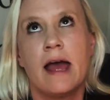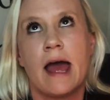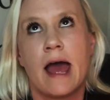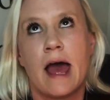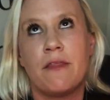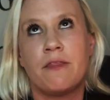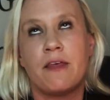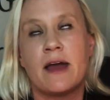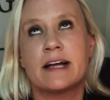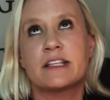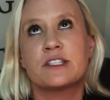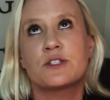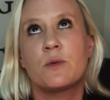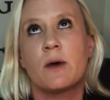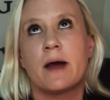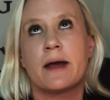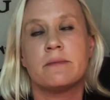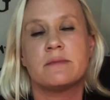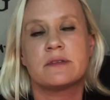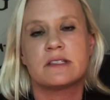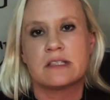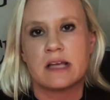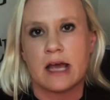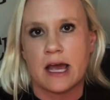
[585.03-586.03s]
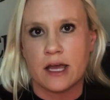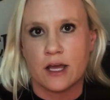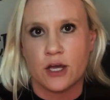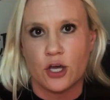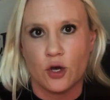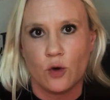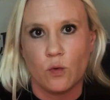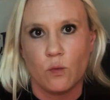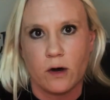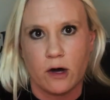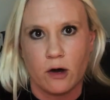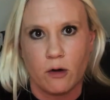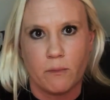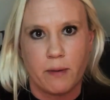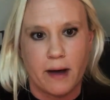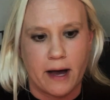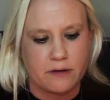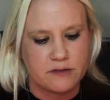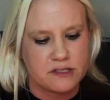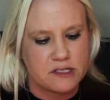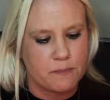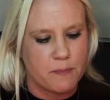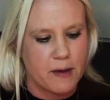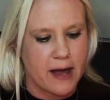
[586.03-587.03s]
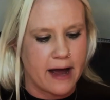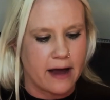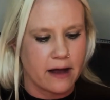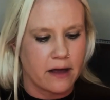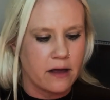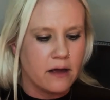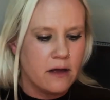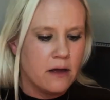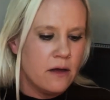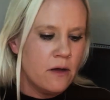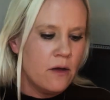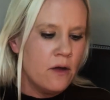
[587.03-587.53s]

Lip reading: and that's why I'm saying you will bounce back.